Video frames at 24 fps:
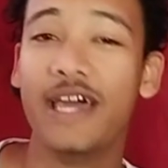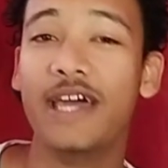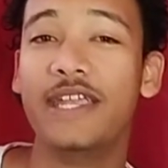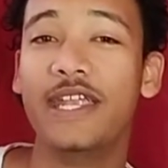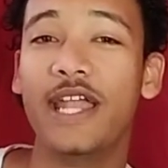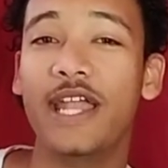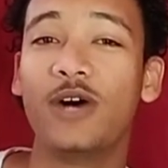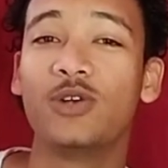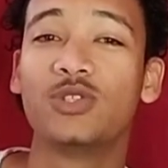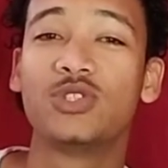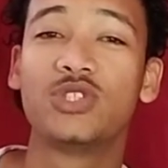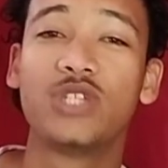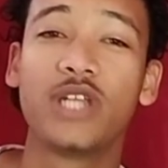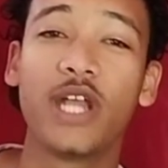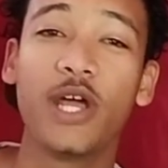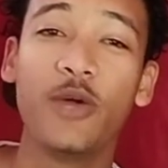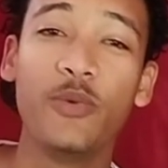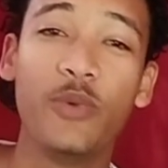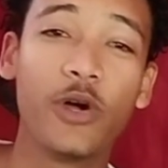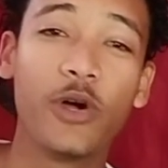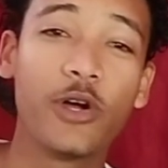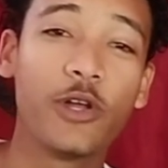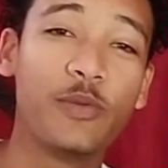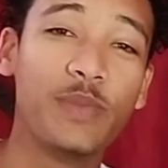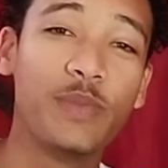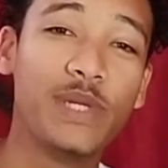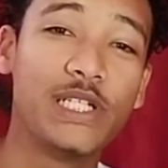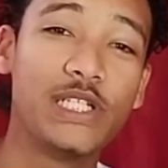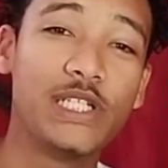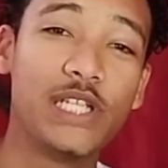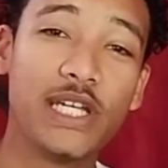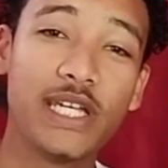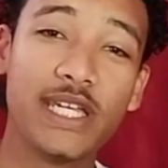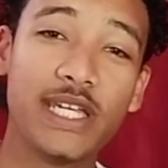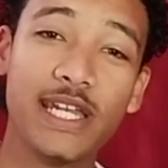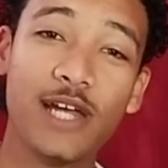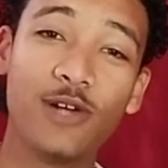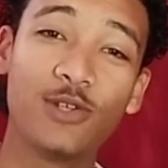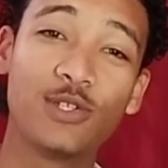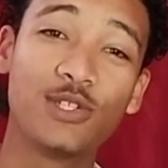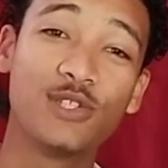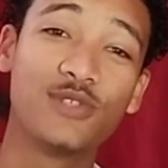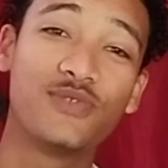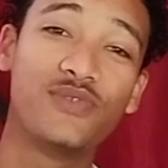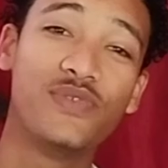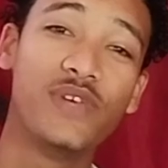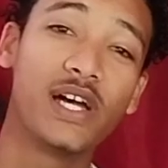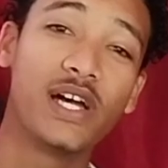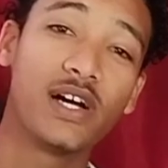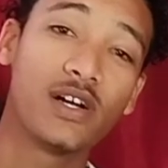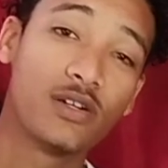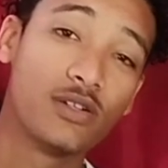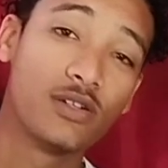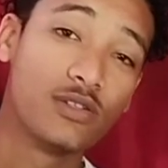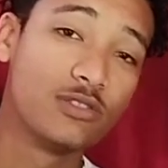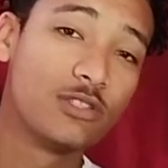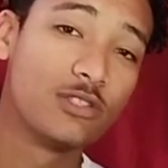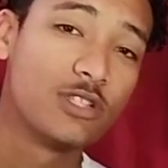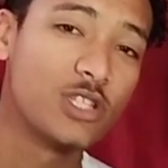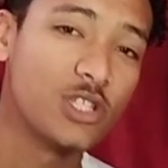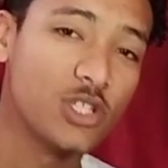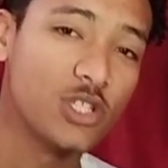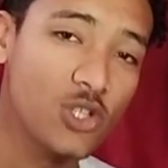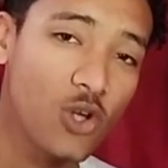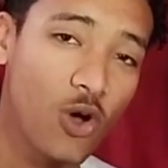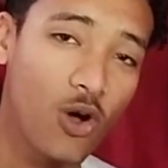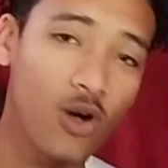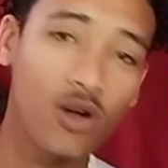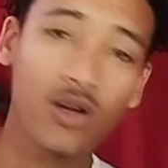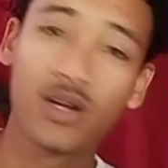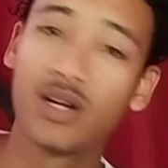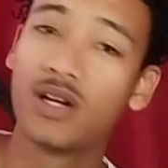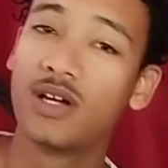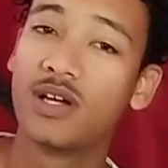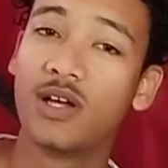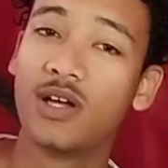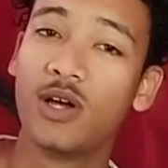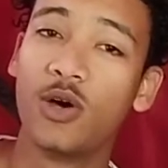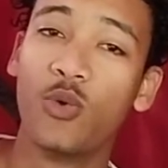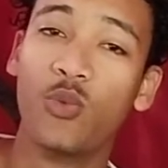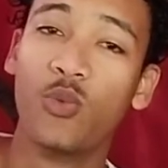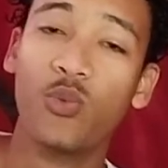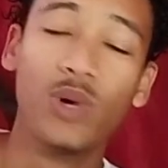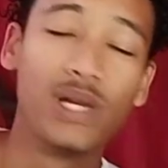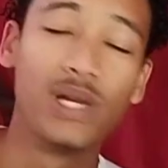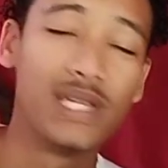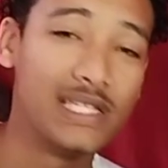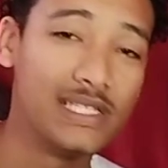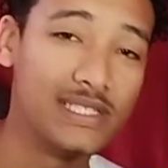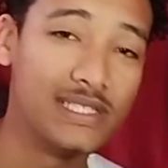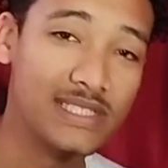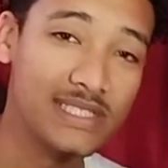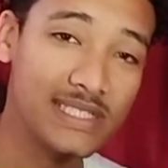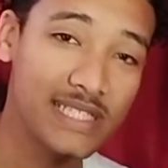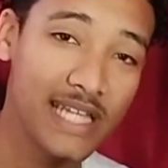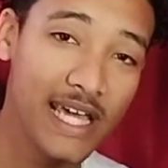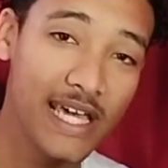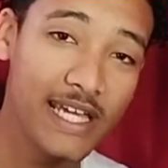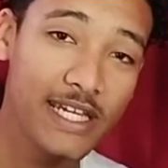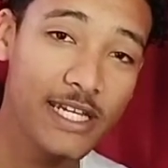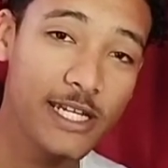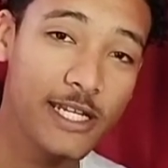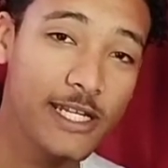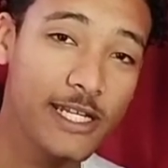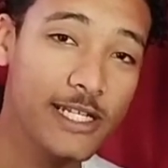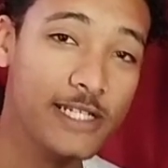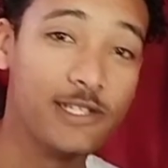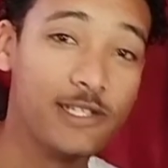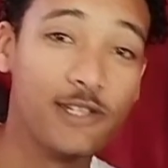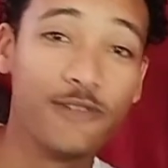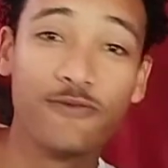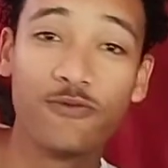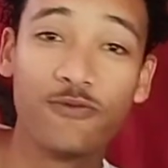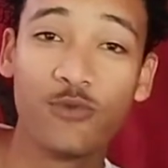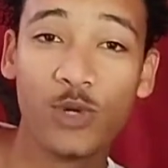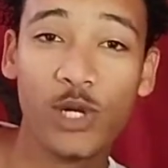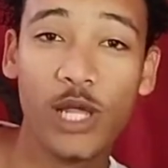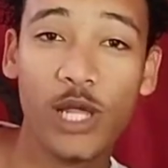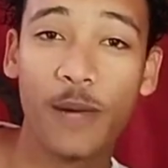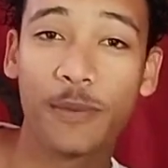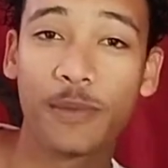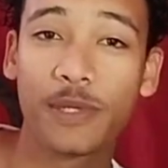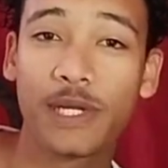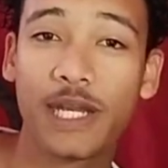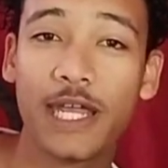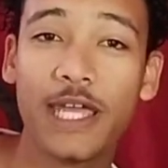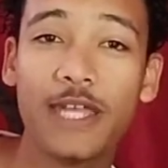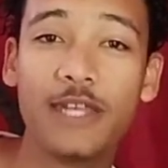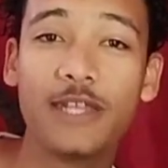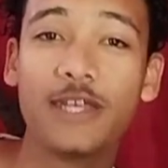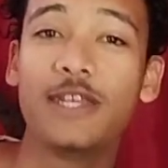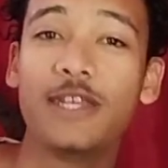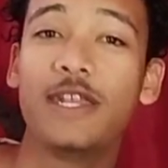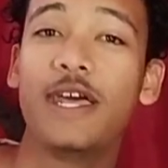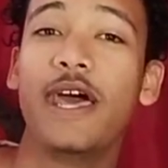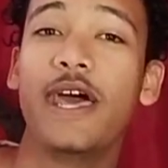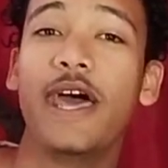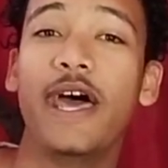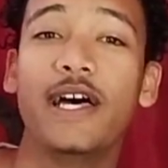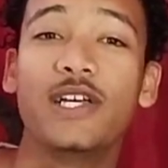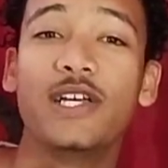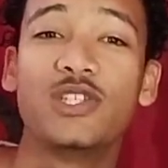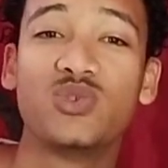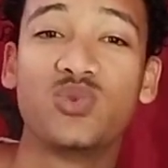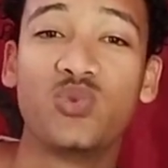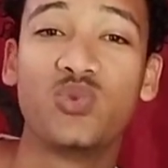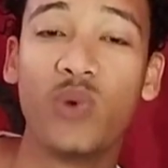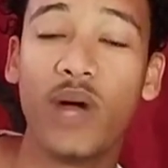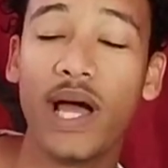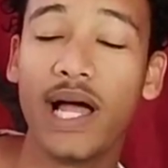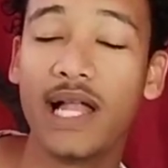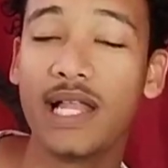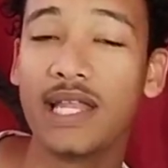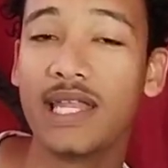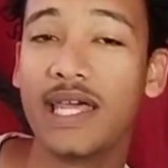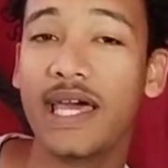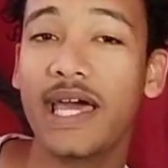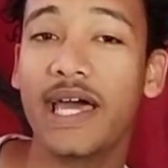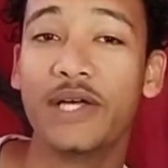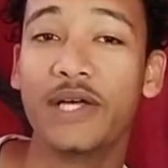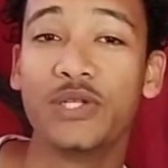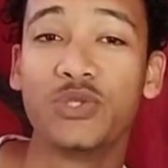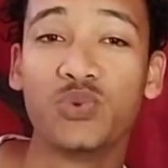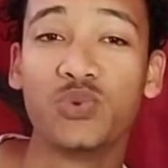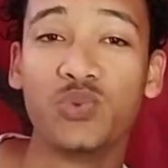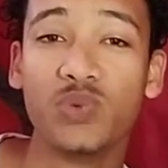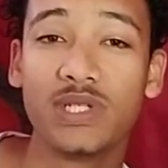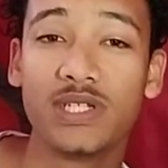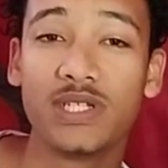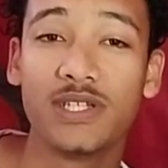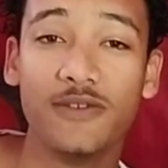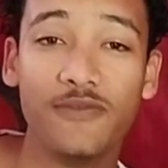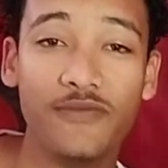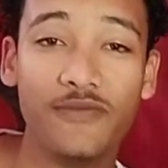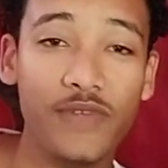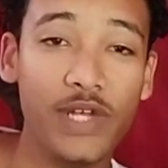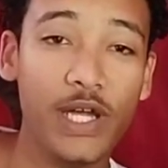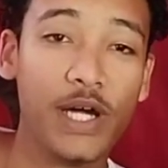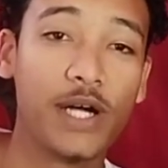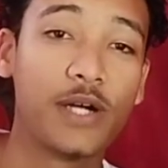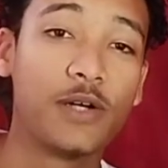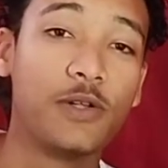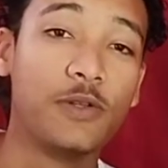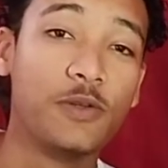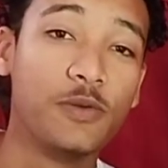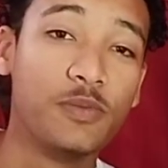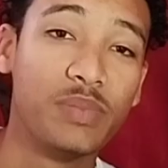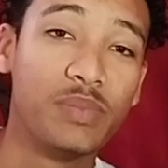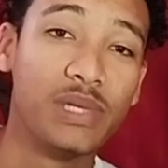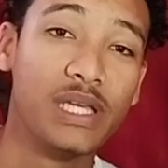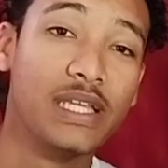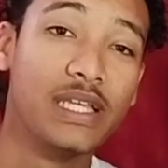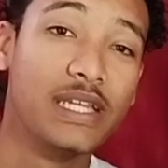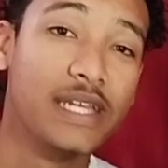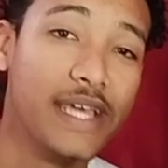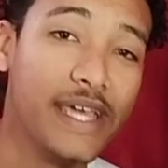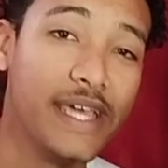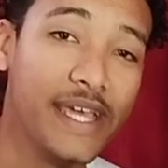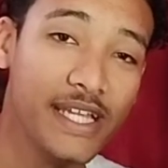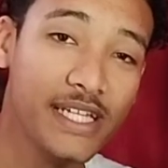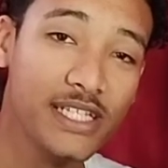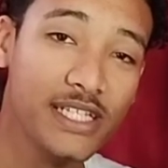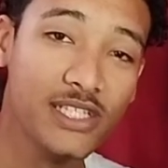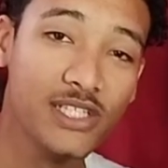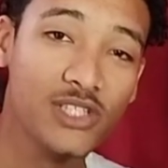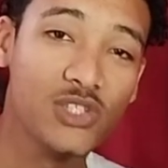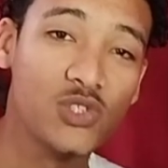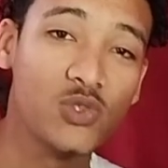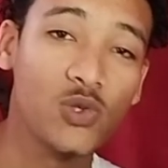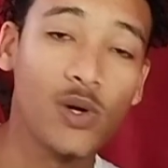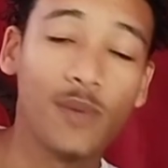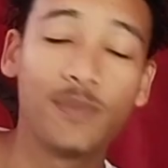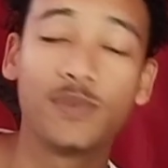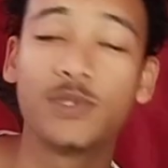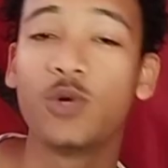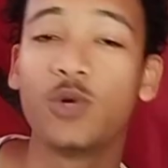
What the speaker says: Now today we are going to be checking out this vehicle stock with the standard engine fully upgraded, as well as with the vehicle being engine swap.